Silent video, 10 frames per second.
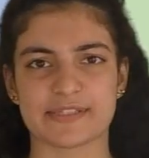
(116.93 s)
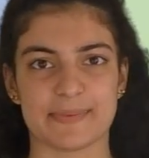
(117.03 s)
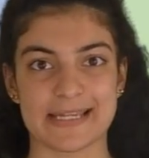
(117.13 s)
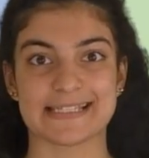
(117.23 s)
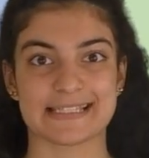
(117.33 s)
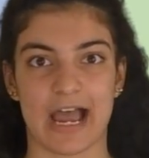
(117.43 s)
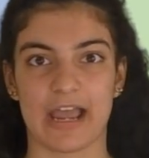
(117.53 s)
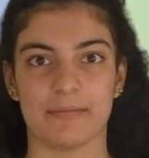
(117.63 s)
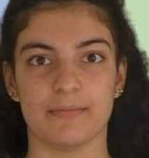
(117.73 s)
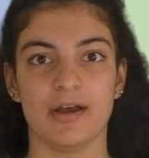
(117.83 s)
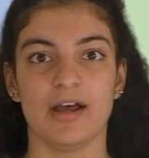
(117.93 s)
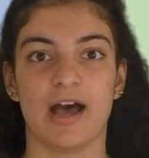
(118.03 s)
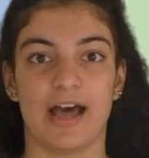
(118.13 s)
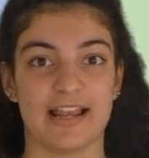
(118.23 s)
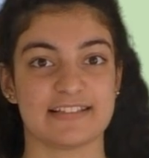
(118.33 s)
space-time,
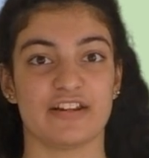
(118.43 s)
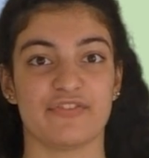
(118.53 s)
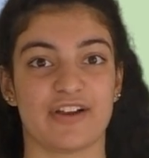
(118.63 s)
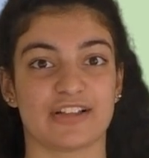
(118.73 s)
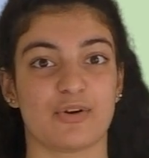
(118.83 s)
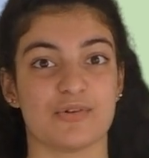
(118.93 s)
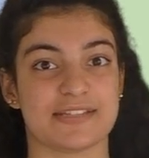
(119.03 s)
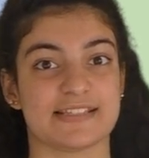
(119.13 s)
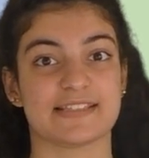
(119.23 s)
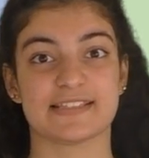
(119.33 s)
and as an effect causes